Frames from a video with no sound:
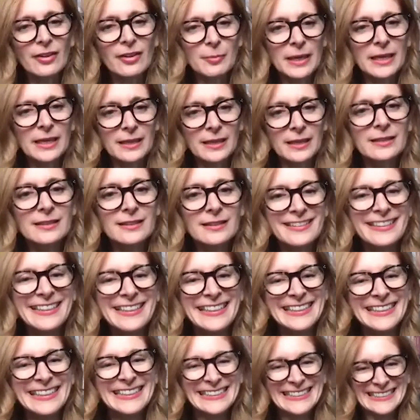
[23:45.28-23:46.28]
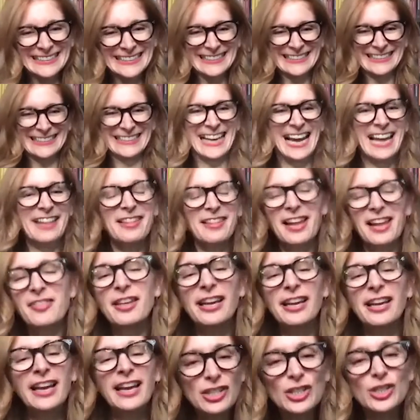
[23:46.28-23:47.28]
like me. And I
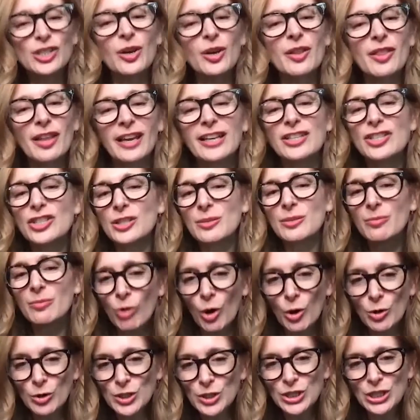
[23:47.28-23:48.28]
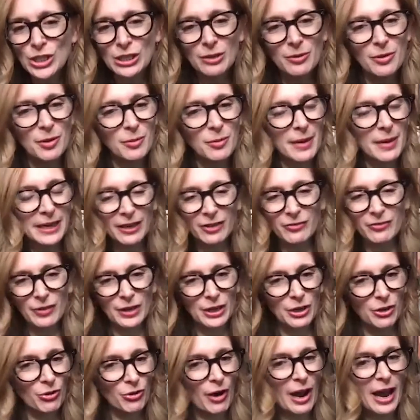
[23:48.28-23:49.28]
think I just, so I think I just roast it and then make a
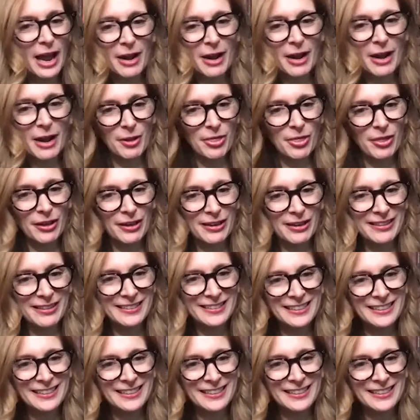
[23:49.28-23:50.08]
vinaigrette with uh